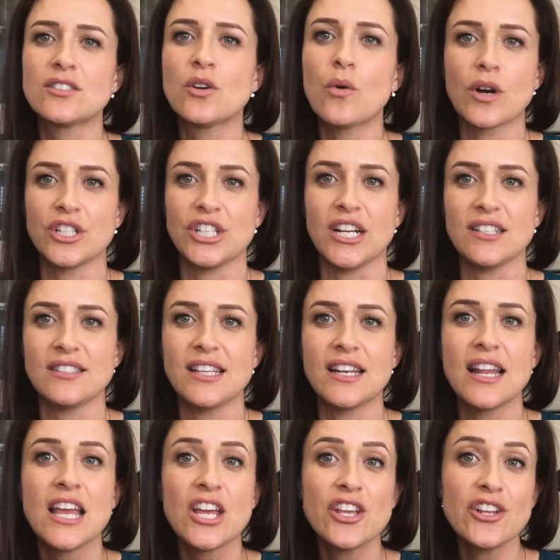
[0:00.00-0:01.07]
gorgeous.
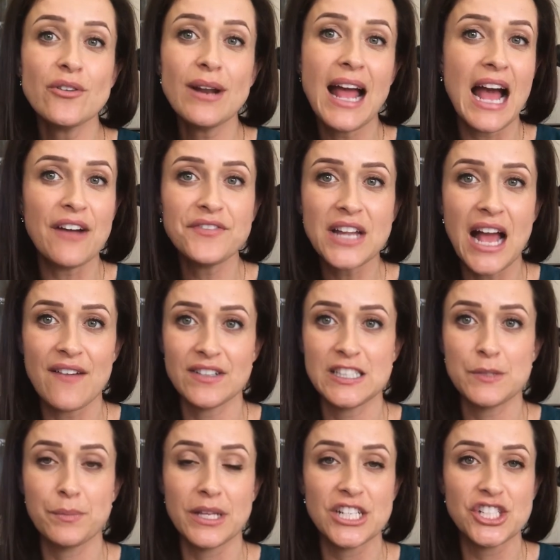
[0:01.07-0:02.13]
And you don't have to have a
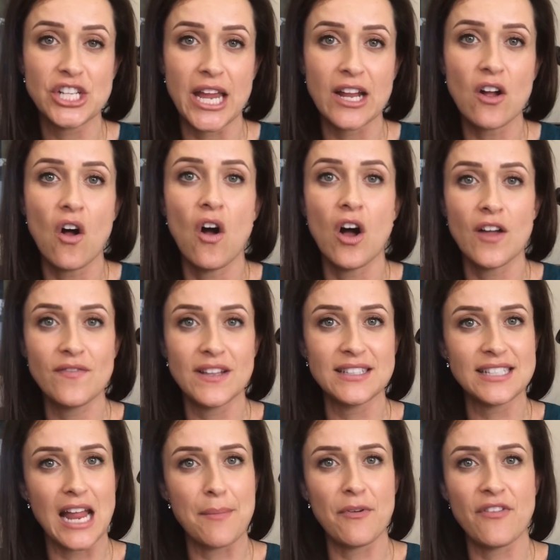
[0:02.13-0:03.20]
split shank on
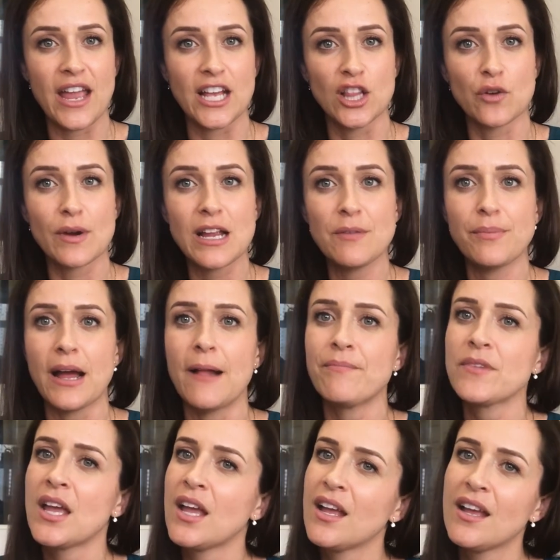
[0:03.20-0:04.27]
this type of halo ring, but
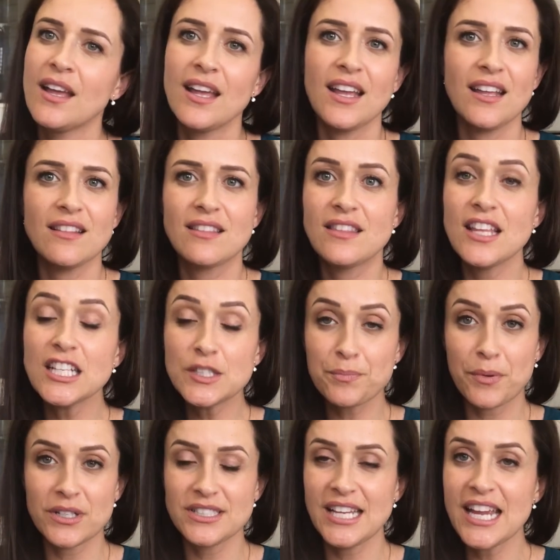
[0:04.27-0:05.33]
this
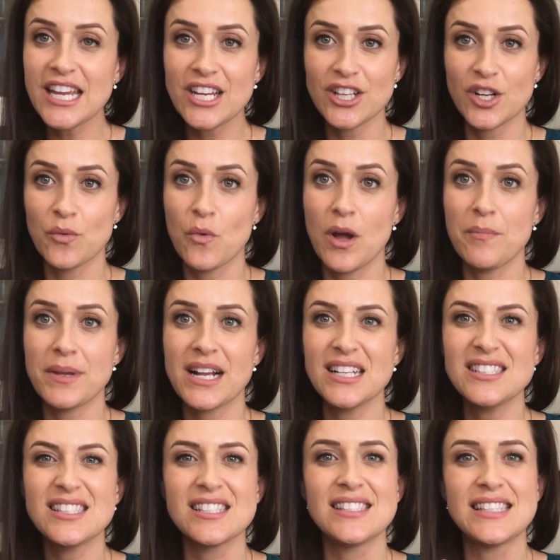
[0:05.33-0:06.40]
particular one,
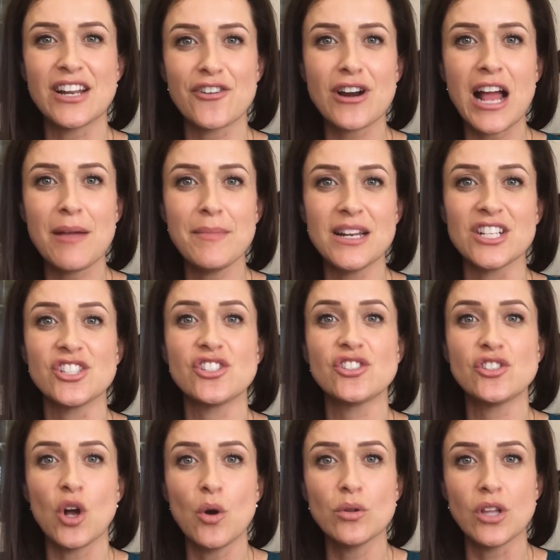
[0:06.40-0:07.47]
because the center diamond is
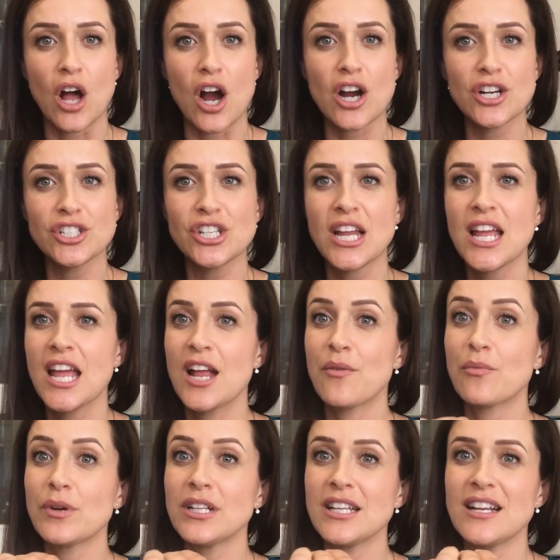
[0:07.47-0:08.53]
so large, it
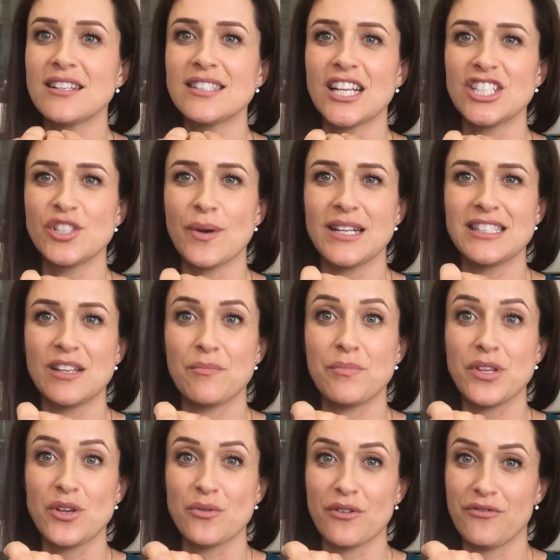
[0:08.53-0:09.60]
really accentuates it
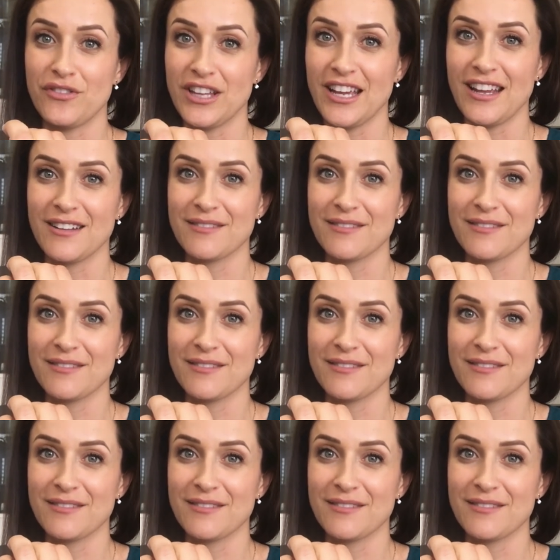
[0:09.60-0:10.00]
beautifully.